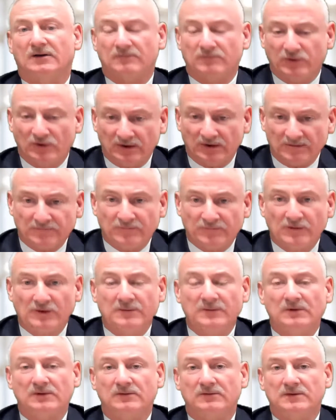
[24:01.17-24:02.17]
put a
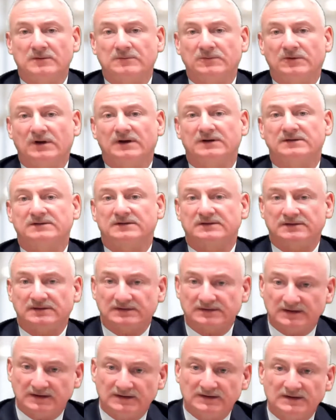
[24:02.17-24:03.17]
formula in place that
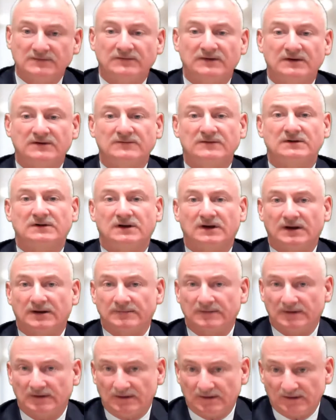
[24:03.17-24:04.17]
says in the event of a claim,